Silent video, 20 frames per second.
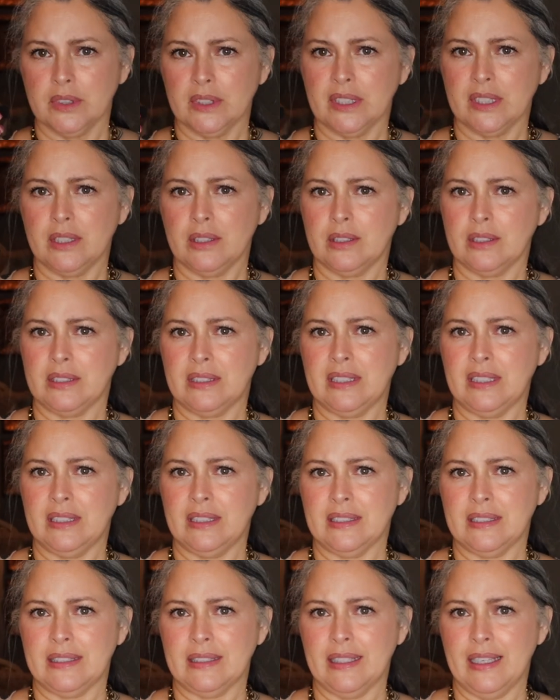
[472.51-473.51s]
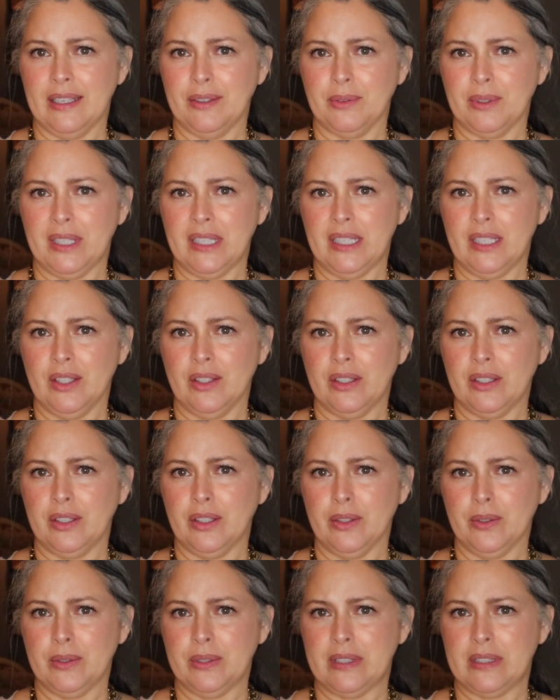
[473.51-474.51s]
Like, see this line right here? It
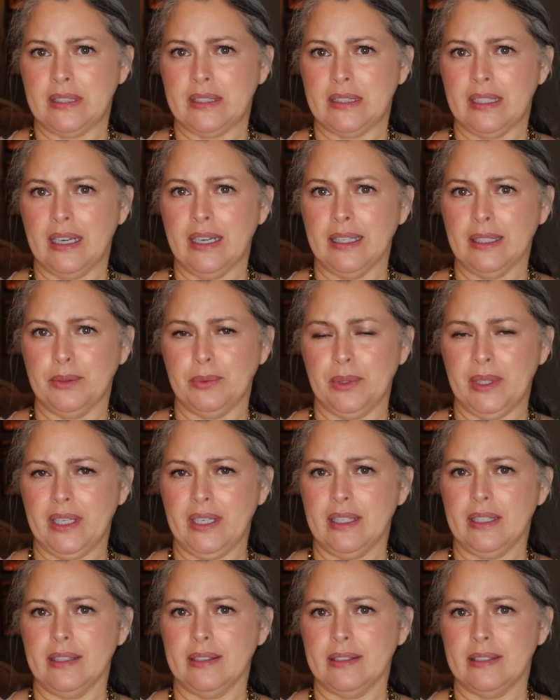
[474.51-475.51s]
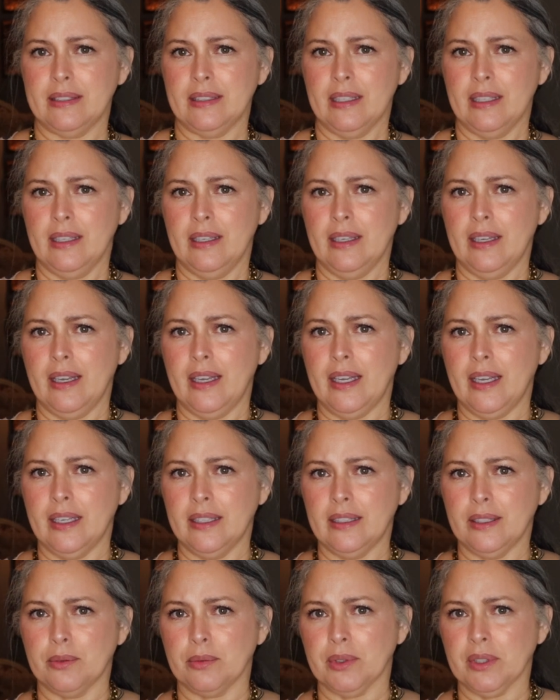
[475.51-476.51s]
goes sideways.
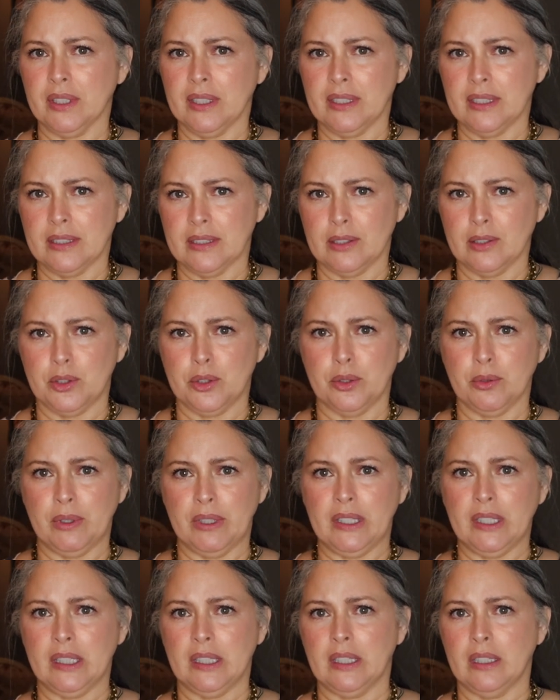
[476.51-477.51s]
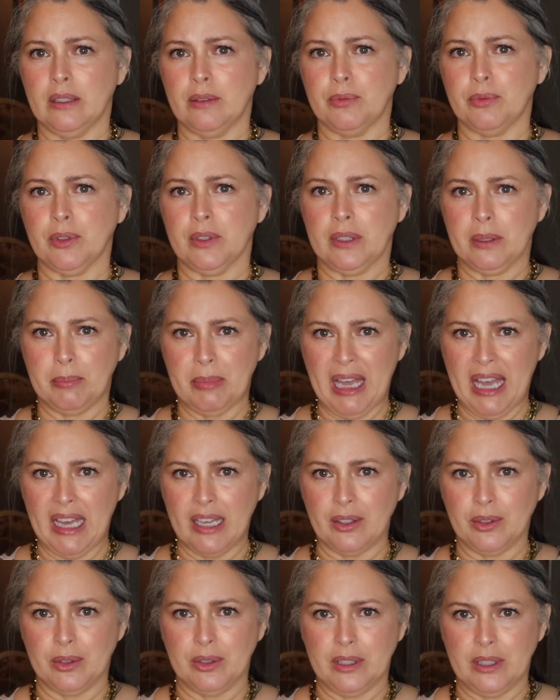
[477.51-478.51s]
And it really doesn't do anything for the
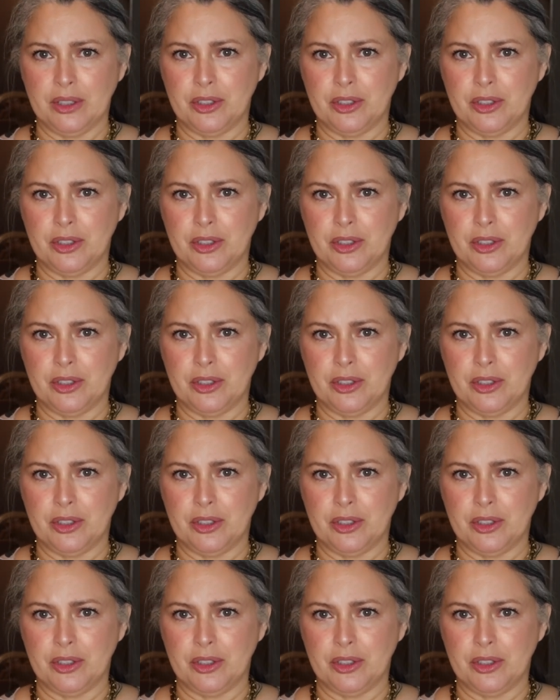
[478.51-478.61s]
pattern.